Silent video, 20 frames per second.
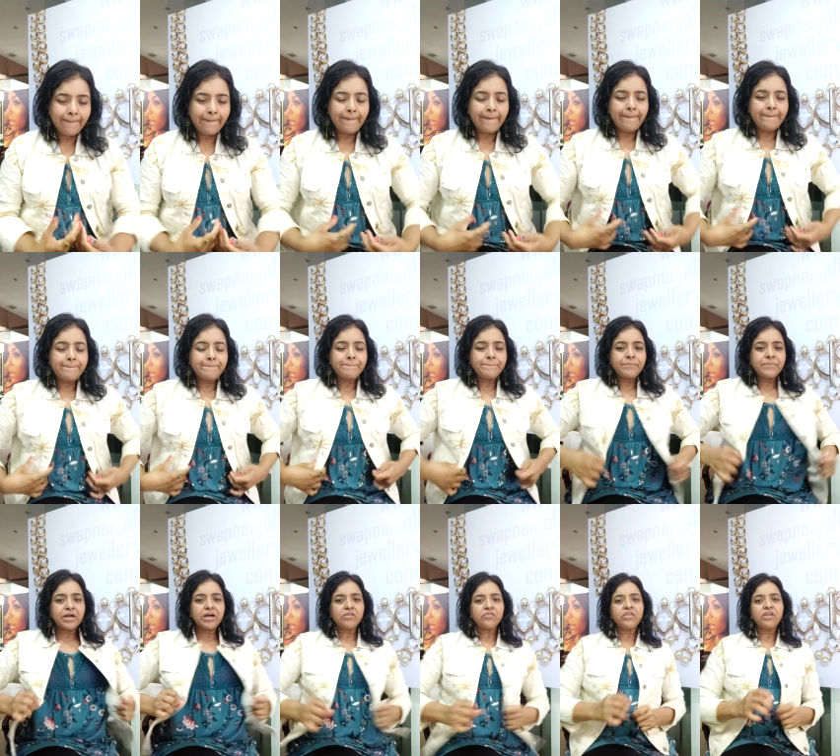Um,
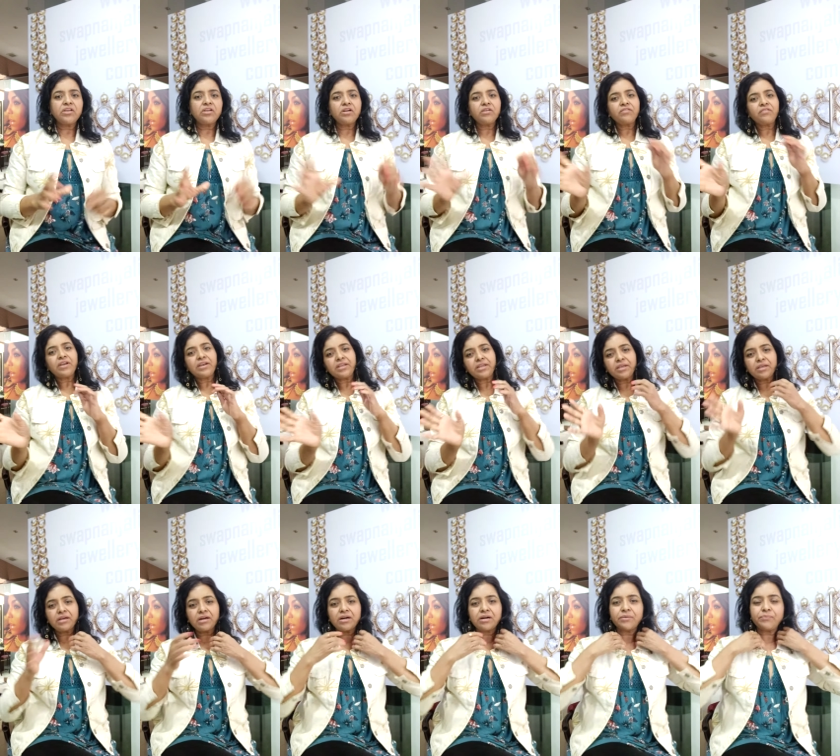they're not
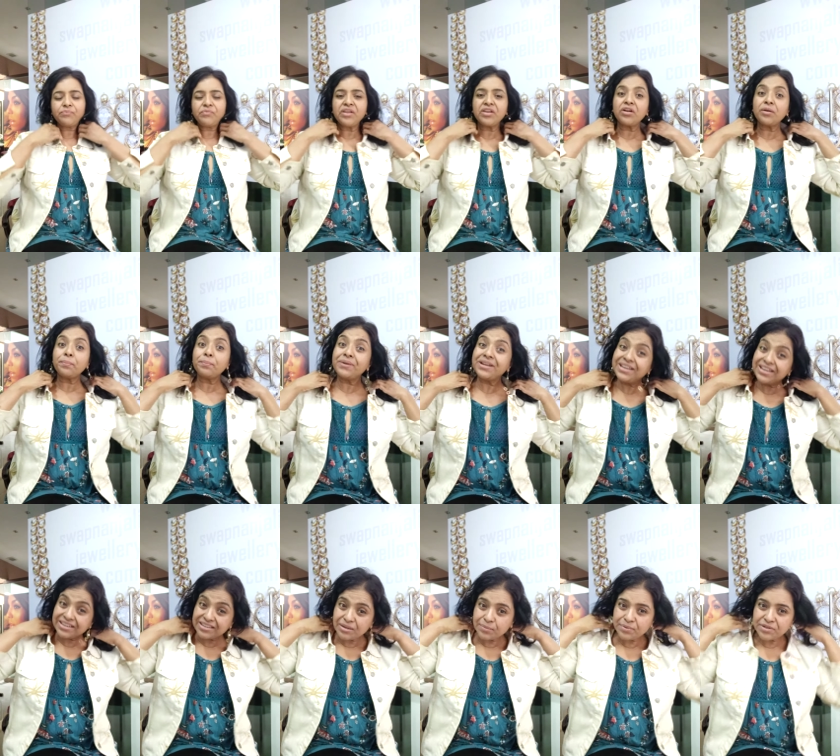very, um, they're not
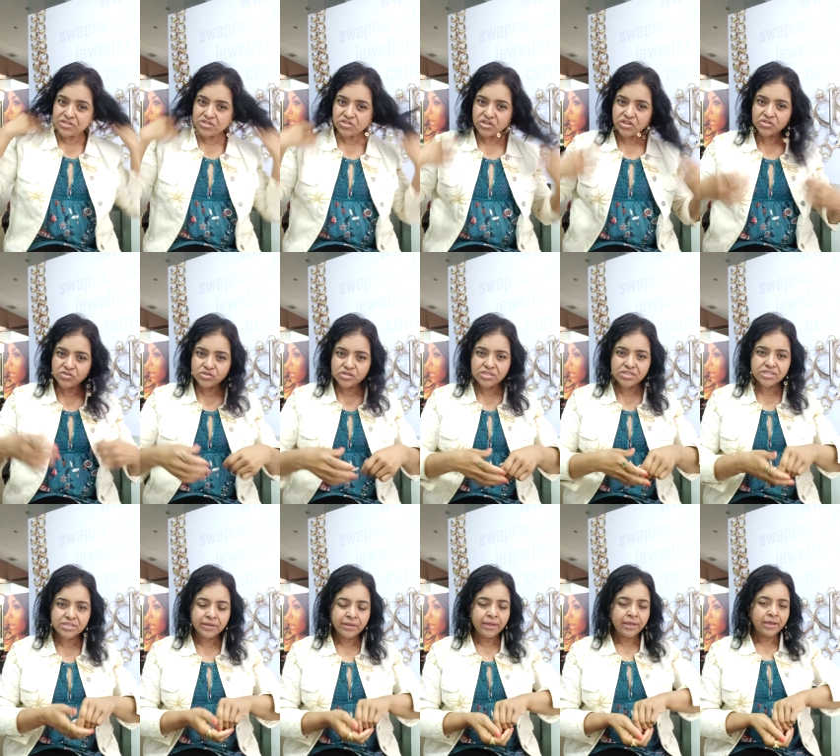predictable
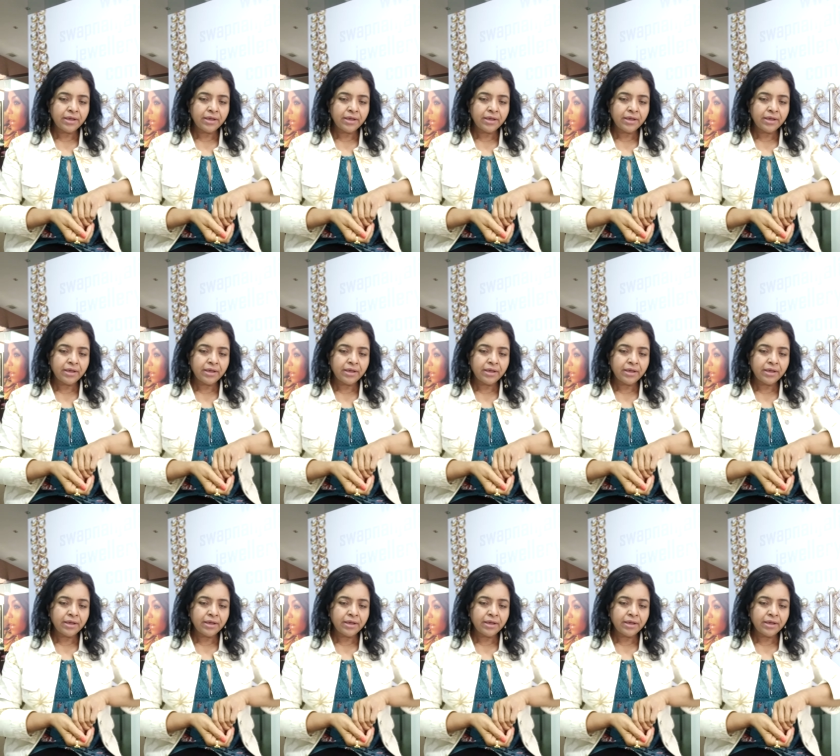changes.